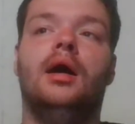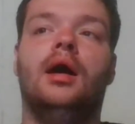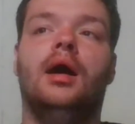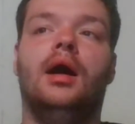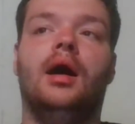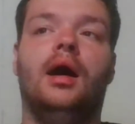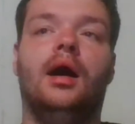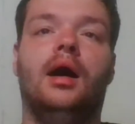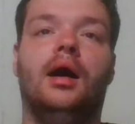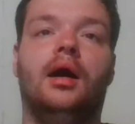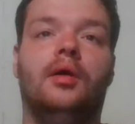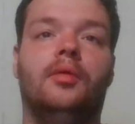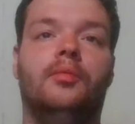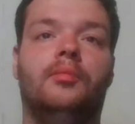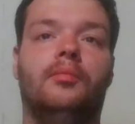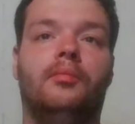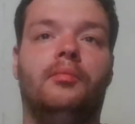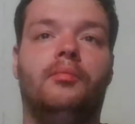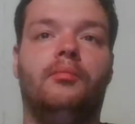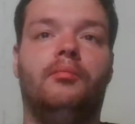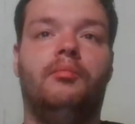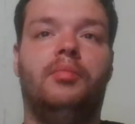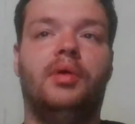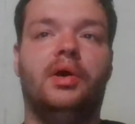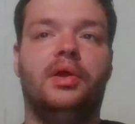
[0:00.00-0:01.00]

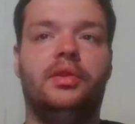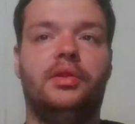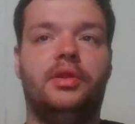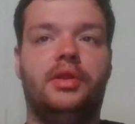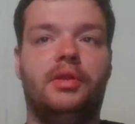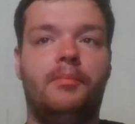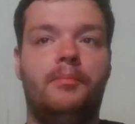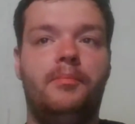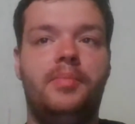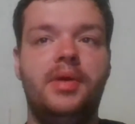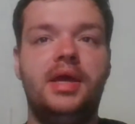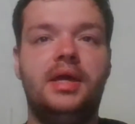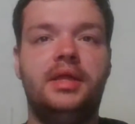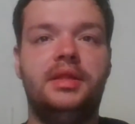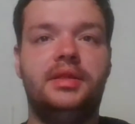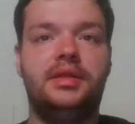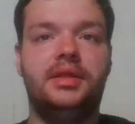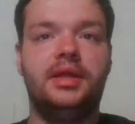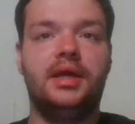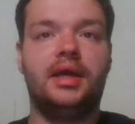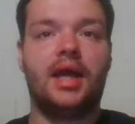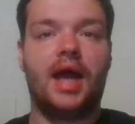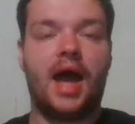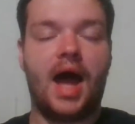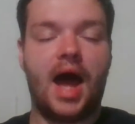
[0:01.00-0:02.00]
But the big
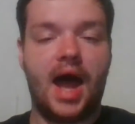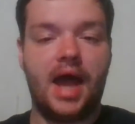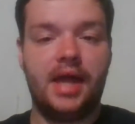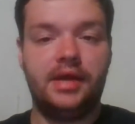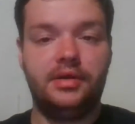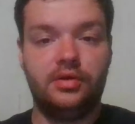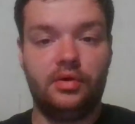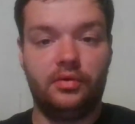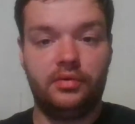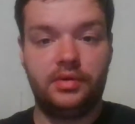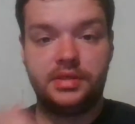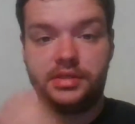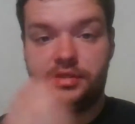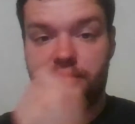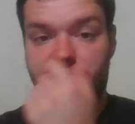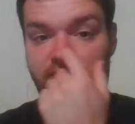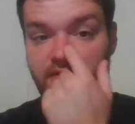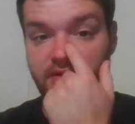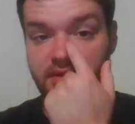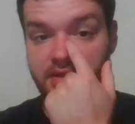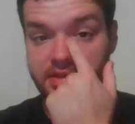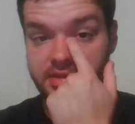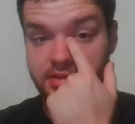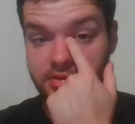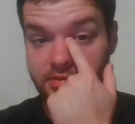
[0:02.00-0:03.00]
thing I noticed
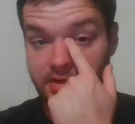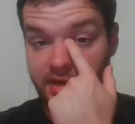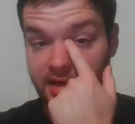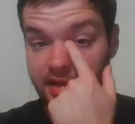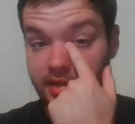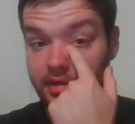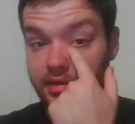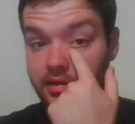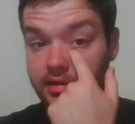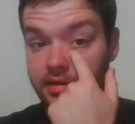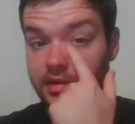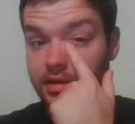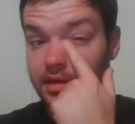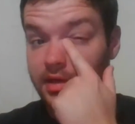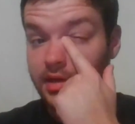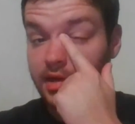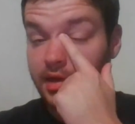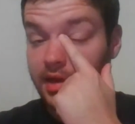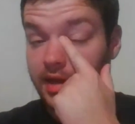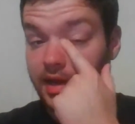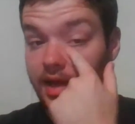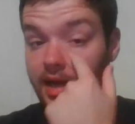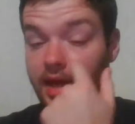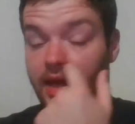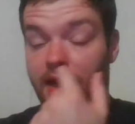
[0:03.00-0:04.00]
for this trailer,
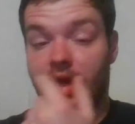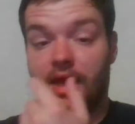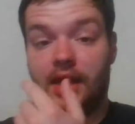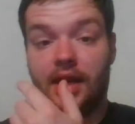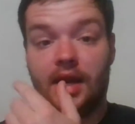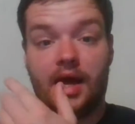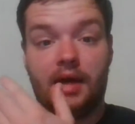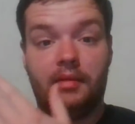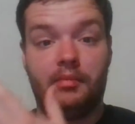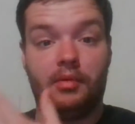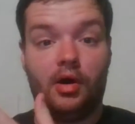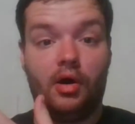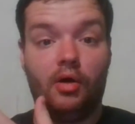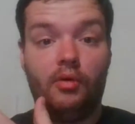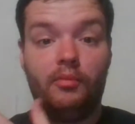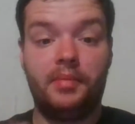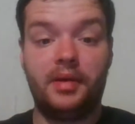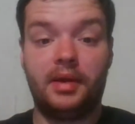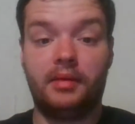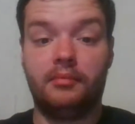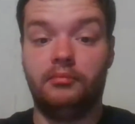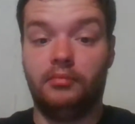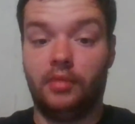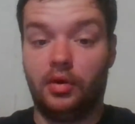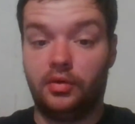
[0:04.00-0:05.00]
and I'm
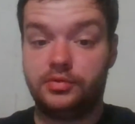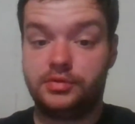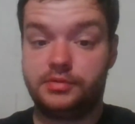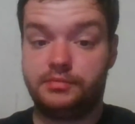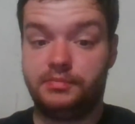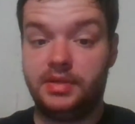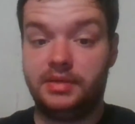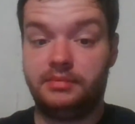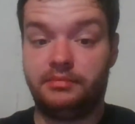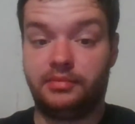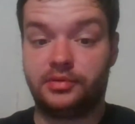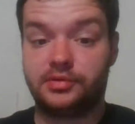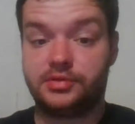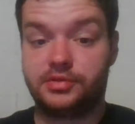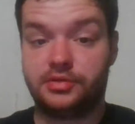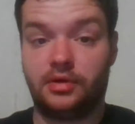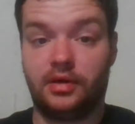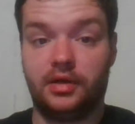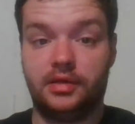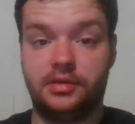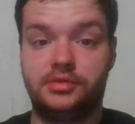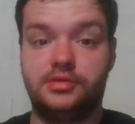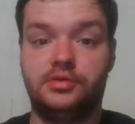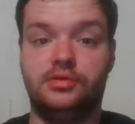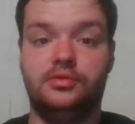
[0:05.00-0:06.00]
hoping most people saw
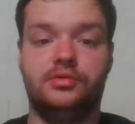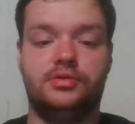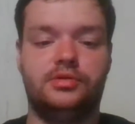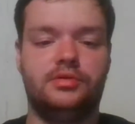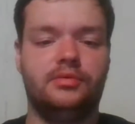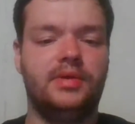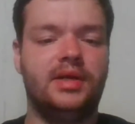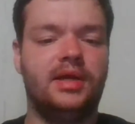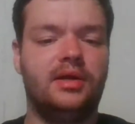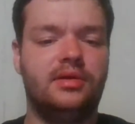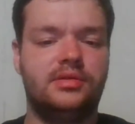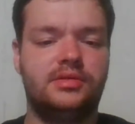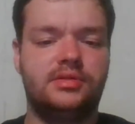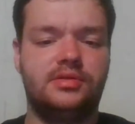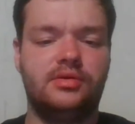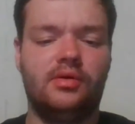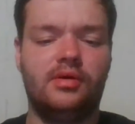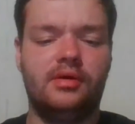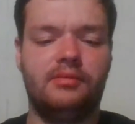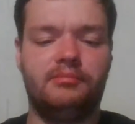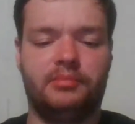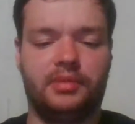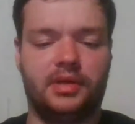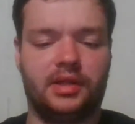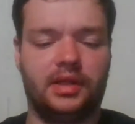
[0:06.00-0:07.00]
it too, so we
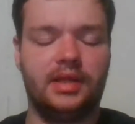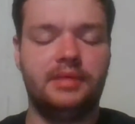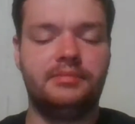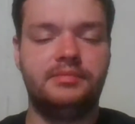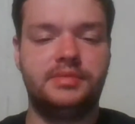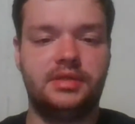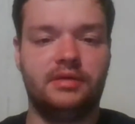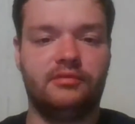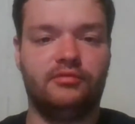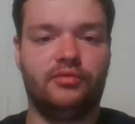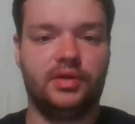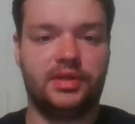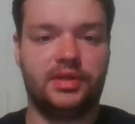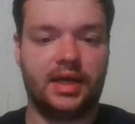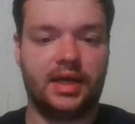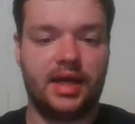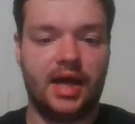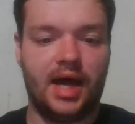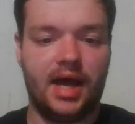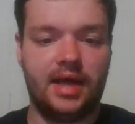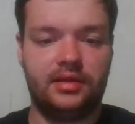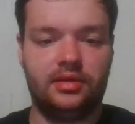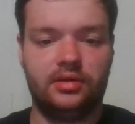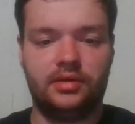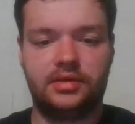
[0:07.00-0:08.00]
saw a glimpse of
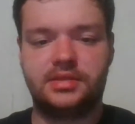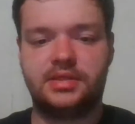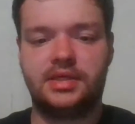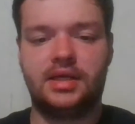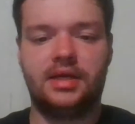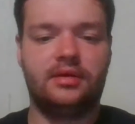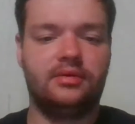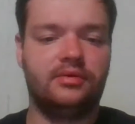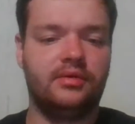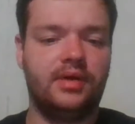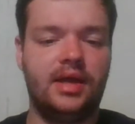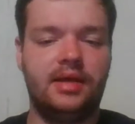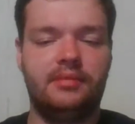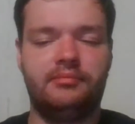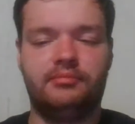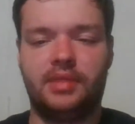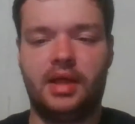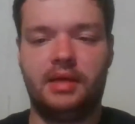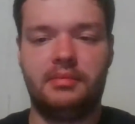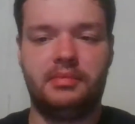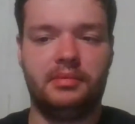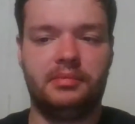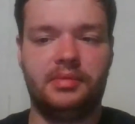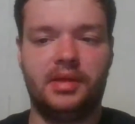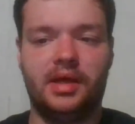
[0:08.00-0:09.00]
god looks like. Great,
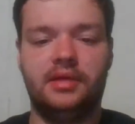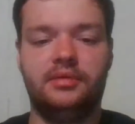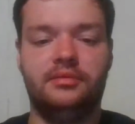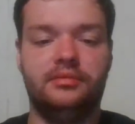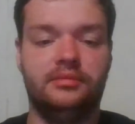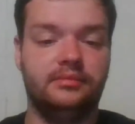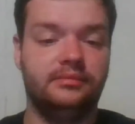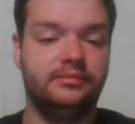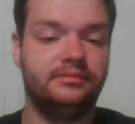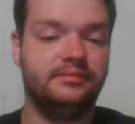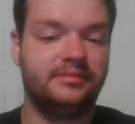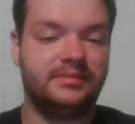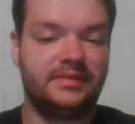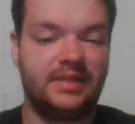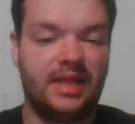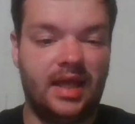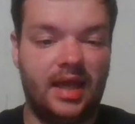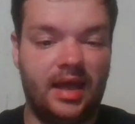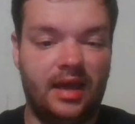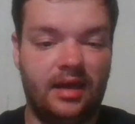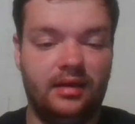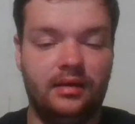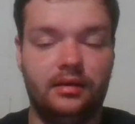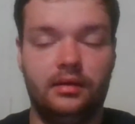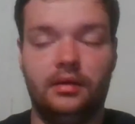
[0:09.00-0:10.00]
blah, blah, blah.
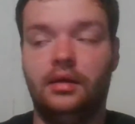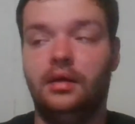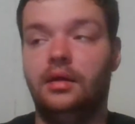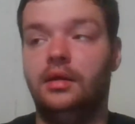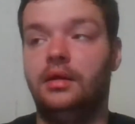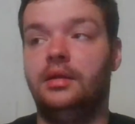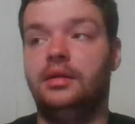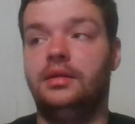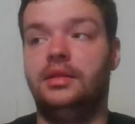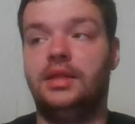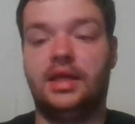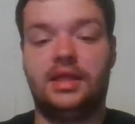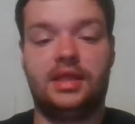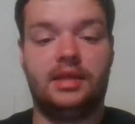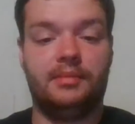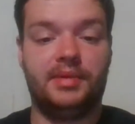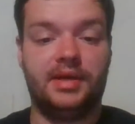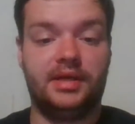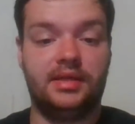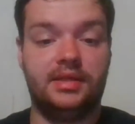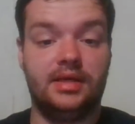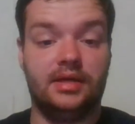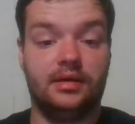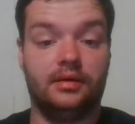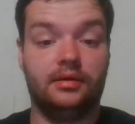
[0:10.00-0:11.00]
Eh, not that
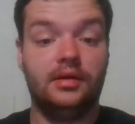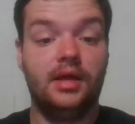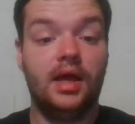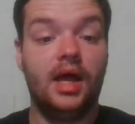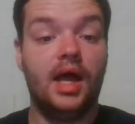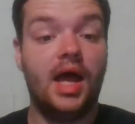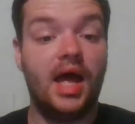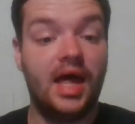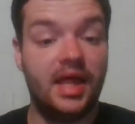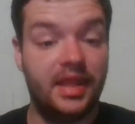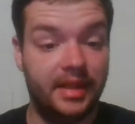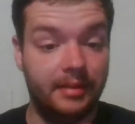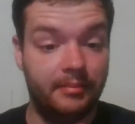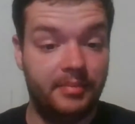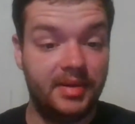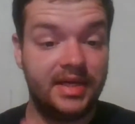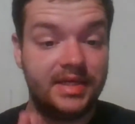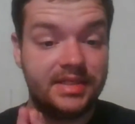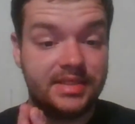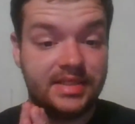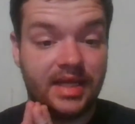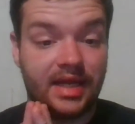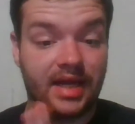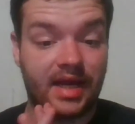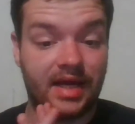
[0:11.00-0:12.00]
big a deal. The
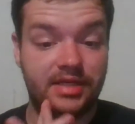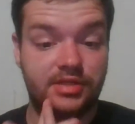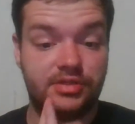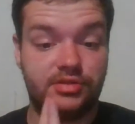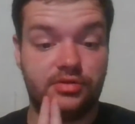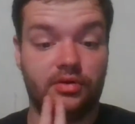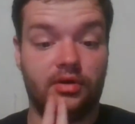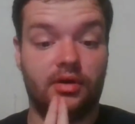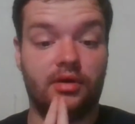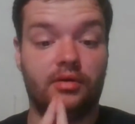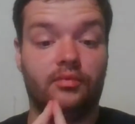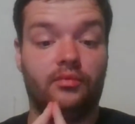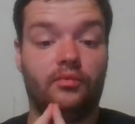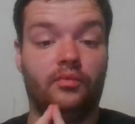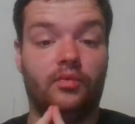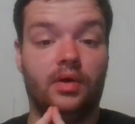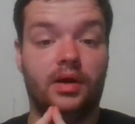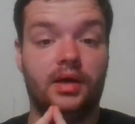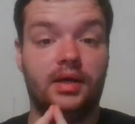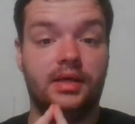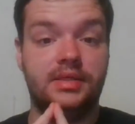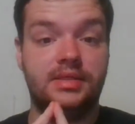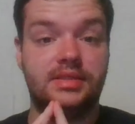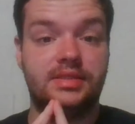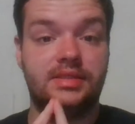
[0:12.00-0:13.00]
biggest thing I saw
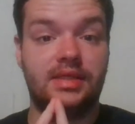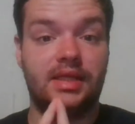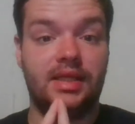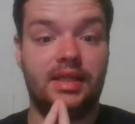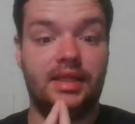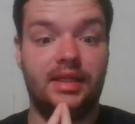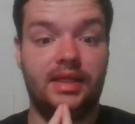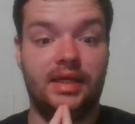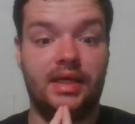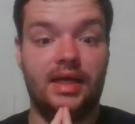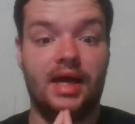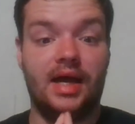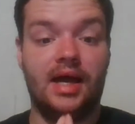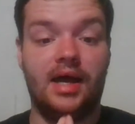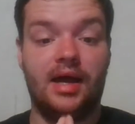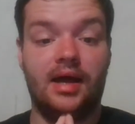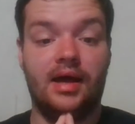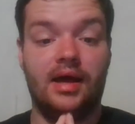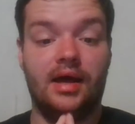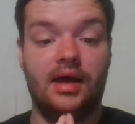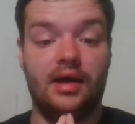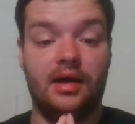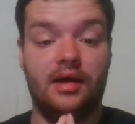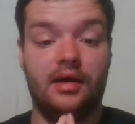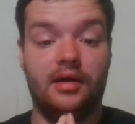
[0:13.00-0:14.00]
was the
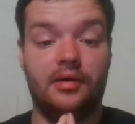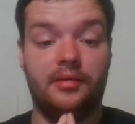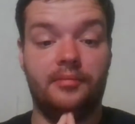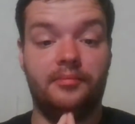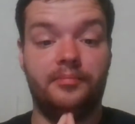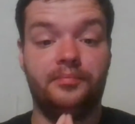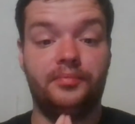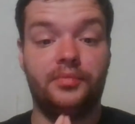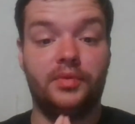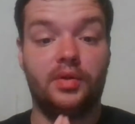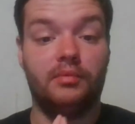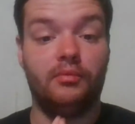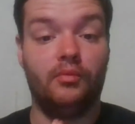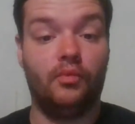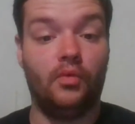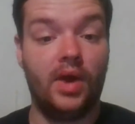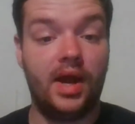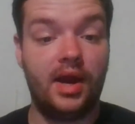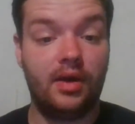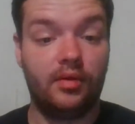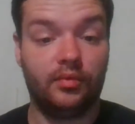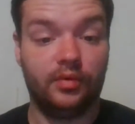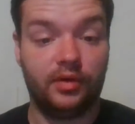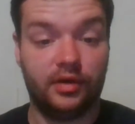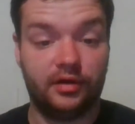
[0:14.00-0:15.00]

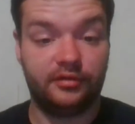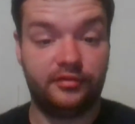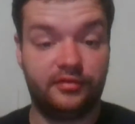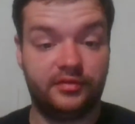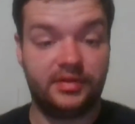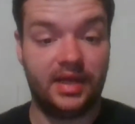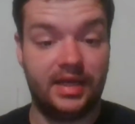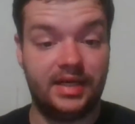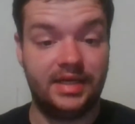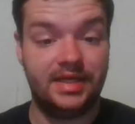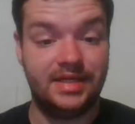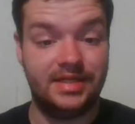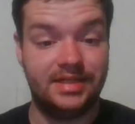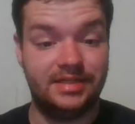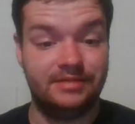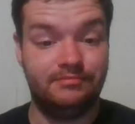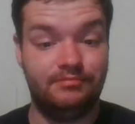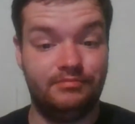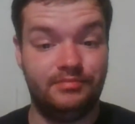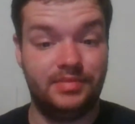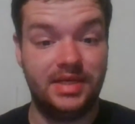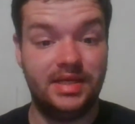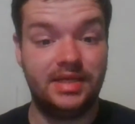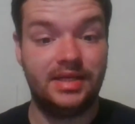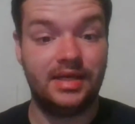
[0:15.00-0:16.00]
werewolf that he is
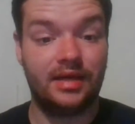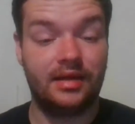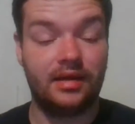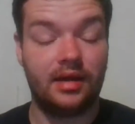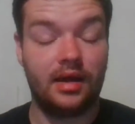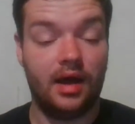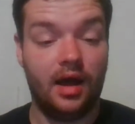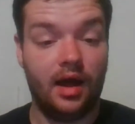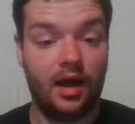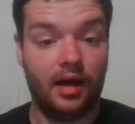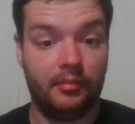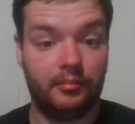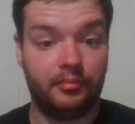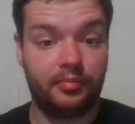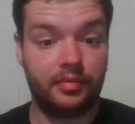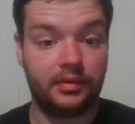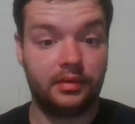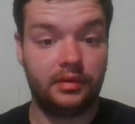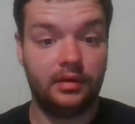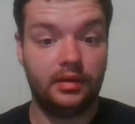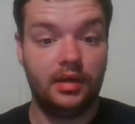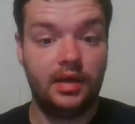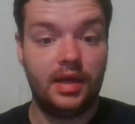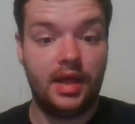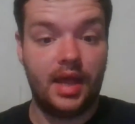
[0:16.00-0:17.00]
beating up
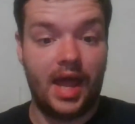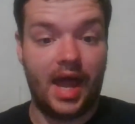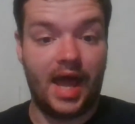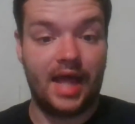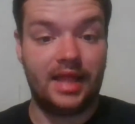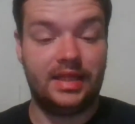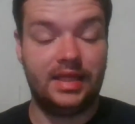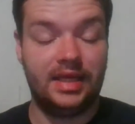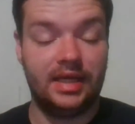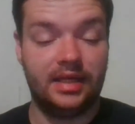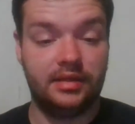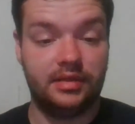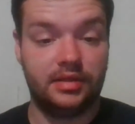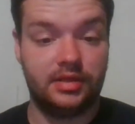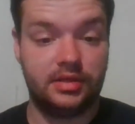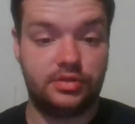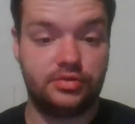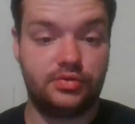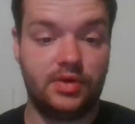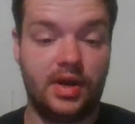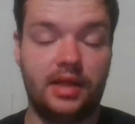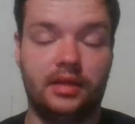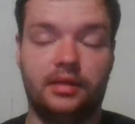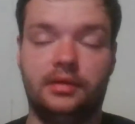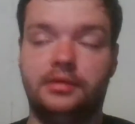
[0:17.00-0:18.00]
at the end of the
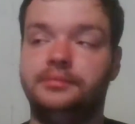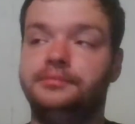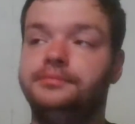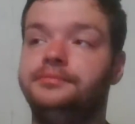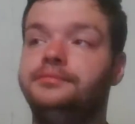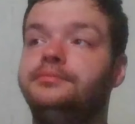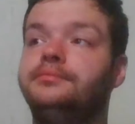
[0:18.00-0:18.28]
trailer.